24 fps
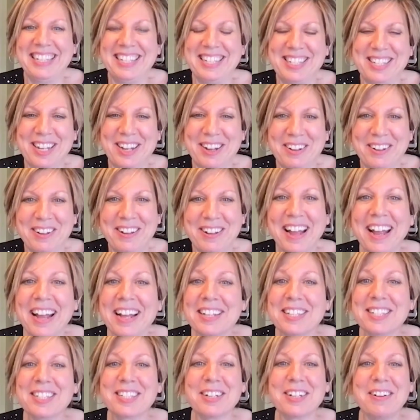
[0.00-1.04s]
so,
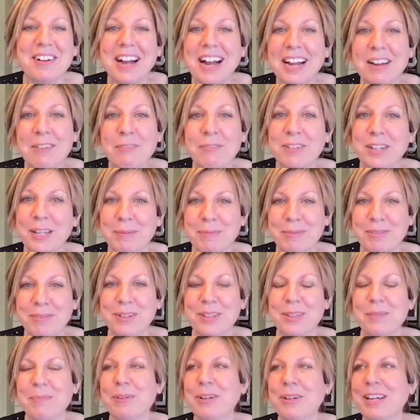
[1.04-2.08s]
so, I flipped through
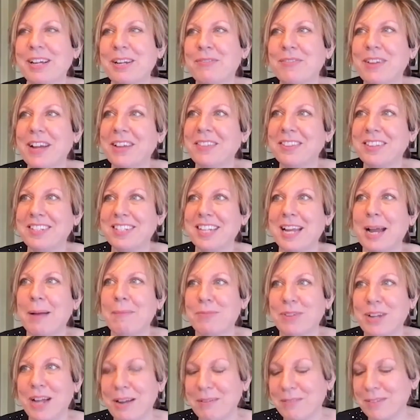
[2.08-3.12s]
the book and found the chapter
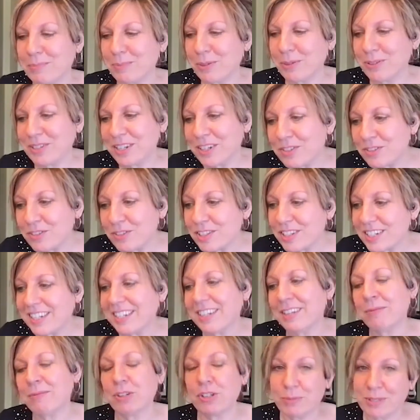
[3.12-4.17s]
I was most interested in,
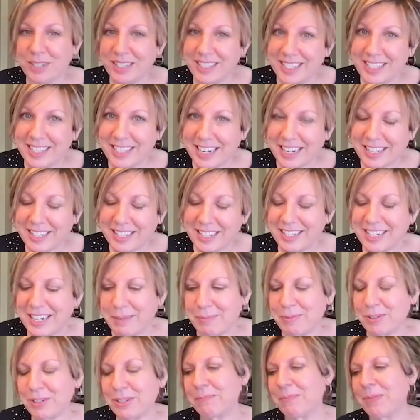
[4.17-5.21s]
which was the sex
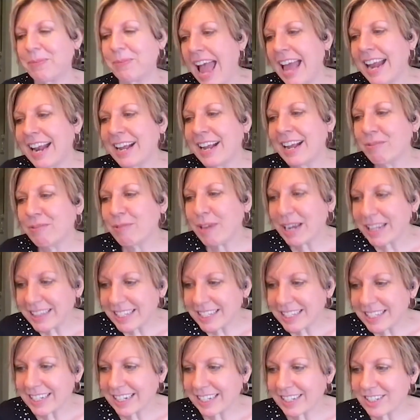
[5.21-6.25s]
chapter. Mm.
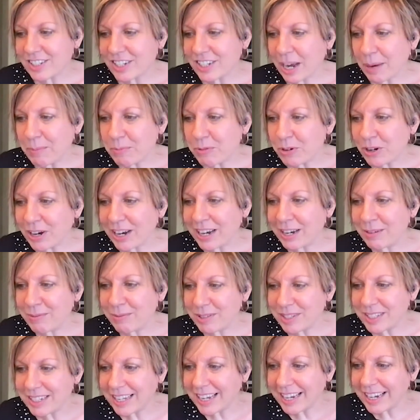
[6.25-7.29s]
And I read the sex
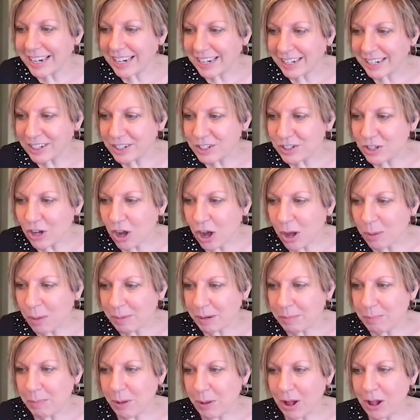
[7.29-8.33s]
chapter, and it was like an
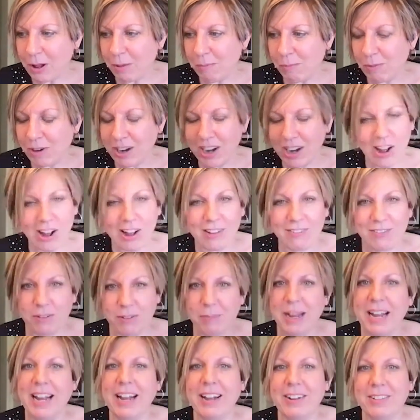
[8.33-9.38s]
atomic bomb went
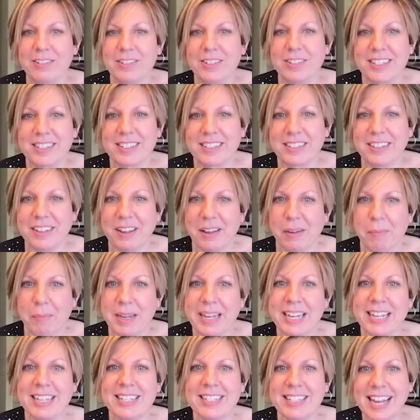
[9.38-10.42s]
off in my house
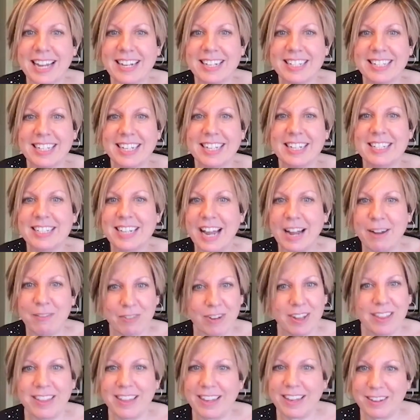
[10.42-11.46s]
because that changed
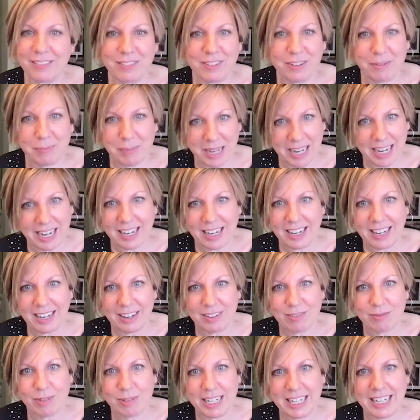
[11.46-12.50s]
everything for me
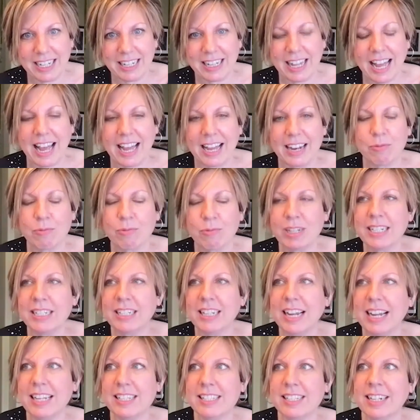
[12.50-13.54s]
reading that,
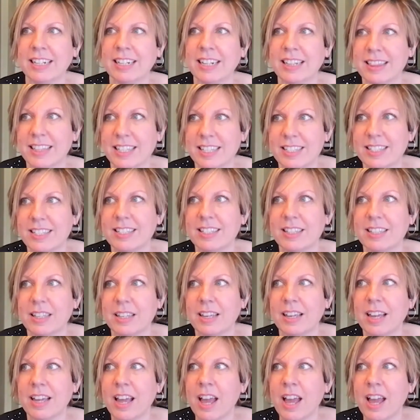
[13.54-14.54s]
realizing that this is the